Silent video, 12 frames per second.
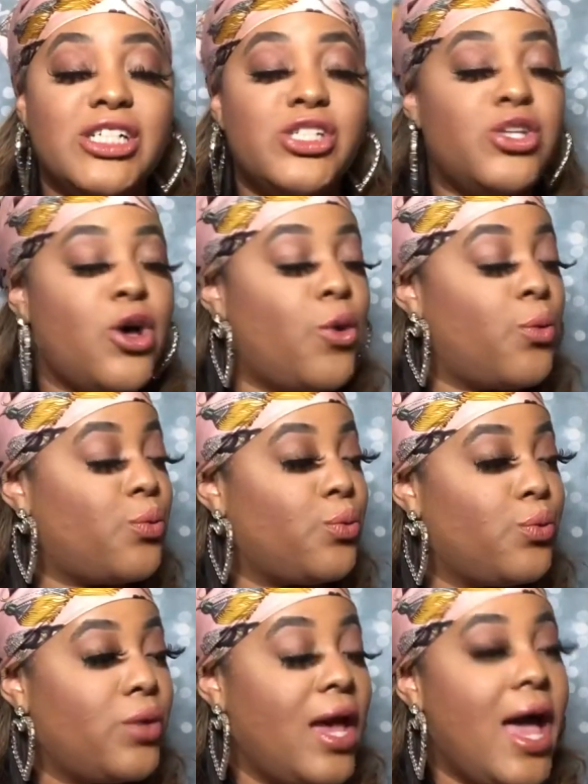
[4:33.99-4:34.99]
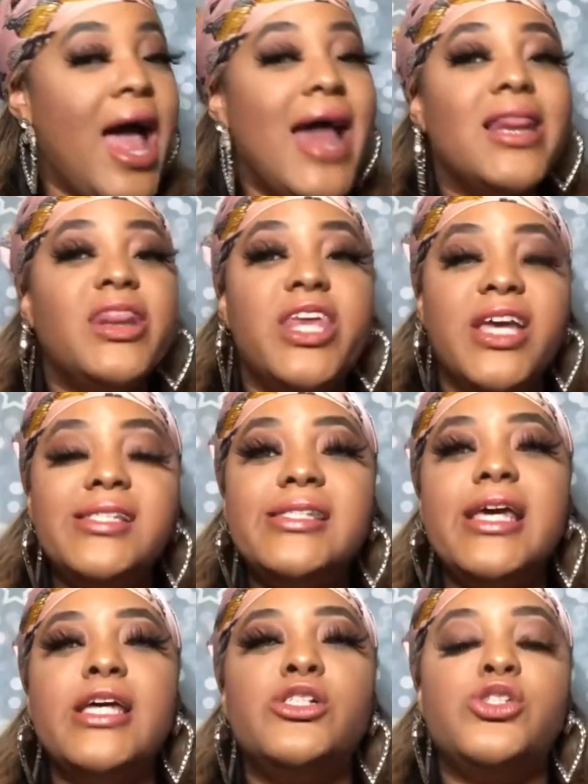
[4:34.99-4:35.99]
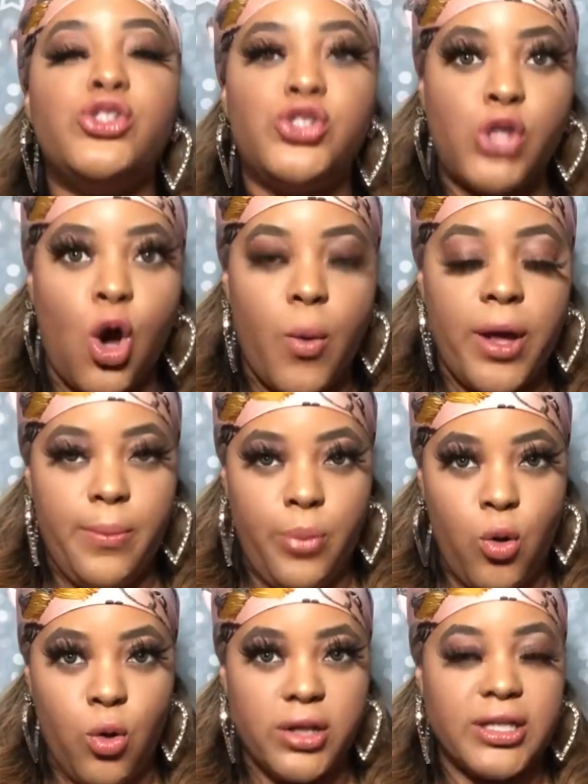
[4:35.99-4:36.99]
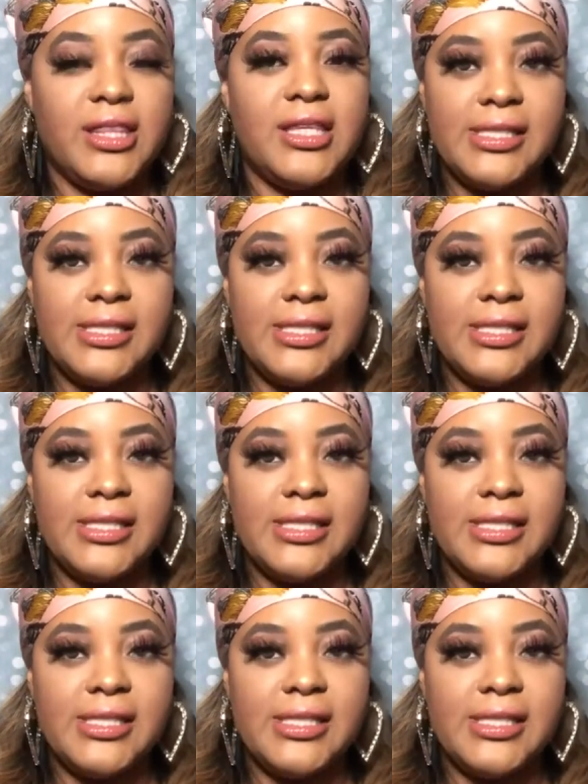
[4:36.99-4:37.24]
So this is so important.